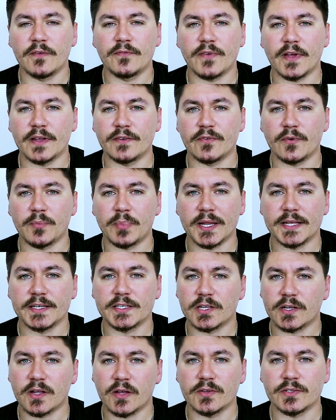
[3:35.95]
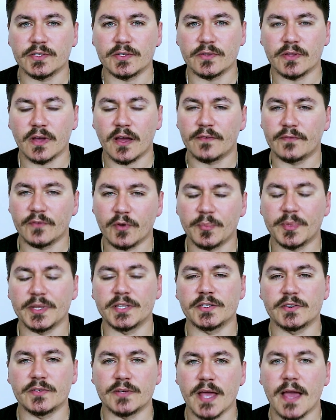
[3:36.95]
favourite place to go to that I've not
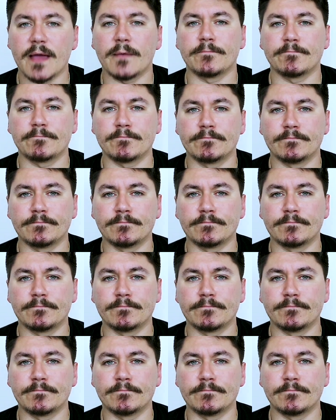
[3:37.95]
been to yet.